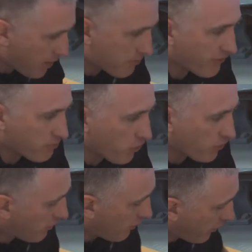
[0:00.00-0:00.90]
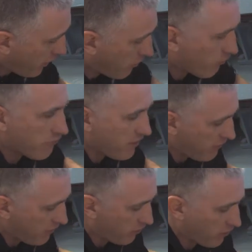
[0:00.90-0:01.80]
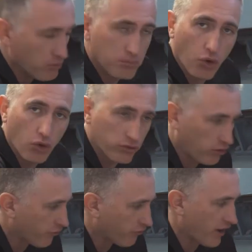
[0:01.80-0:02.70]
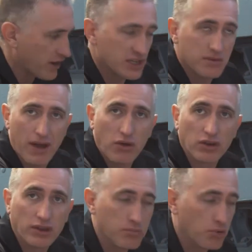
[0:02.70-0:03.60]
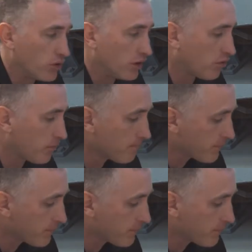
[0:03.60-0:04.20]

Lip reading: pivot point here. All these rivets and bolts are for actually mounting the bogies.